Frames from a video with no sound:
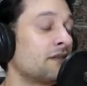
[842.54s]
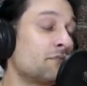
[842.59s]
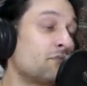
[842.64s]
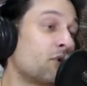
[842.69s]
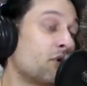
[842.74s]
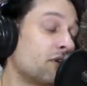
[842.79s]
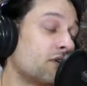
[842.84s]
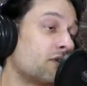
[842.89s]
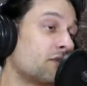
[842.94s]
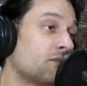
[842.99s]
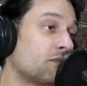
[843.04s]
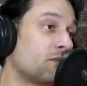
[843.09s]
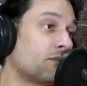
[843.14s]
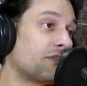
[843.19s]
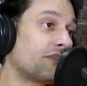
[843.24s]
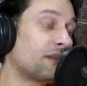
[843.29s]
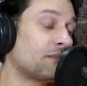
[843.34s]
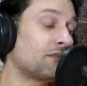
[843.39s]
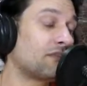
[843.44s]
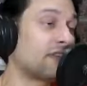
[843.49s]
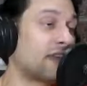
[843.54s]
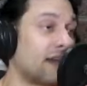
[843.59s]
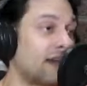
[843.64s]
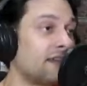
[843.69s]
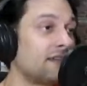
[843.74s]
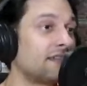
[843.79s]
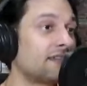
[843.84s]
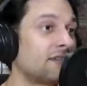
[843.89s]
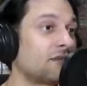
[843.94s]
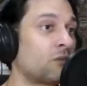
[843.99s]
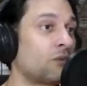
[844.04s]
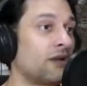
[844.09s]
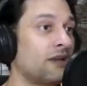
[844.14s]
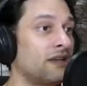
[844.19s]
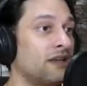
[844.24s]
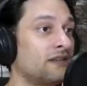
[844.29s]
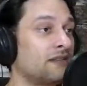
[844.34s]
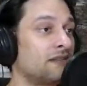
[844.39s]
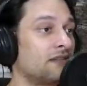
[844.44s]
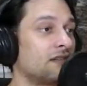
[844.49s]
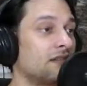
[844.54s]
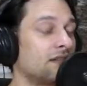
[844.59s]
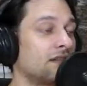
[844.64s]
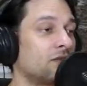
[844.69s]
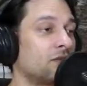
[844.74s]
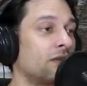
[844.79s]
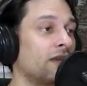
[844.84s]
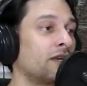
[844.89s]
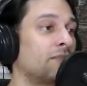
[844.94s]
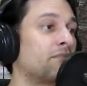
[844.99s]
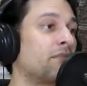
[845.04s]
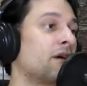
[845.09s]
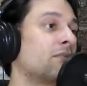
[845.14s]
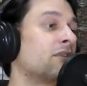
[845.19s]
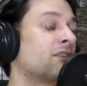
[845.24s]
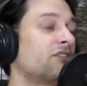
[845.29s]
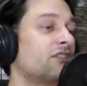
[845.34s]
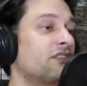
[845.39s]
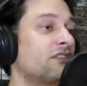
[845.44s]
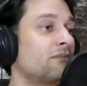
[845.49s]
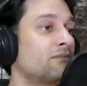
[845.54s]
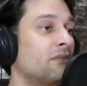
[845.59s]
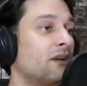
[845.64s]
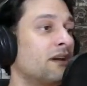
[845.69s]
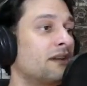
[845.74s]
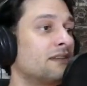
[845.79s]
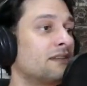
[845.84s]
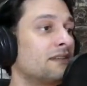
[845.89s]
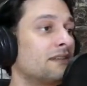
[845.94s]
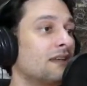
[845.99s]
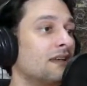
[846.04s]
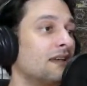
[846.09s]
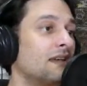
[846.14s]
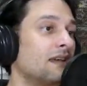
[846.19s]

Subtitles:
The book seems nice when it publishes, but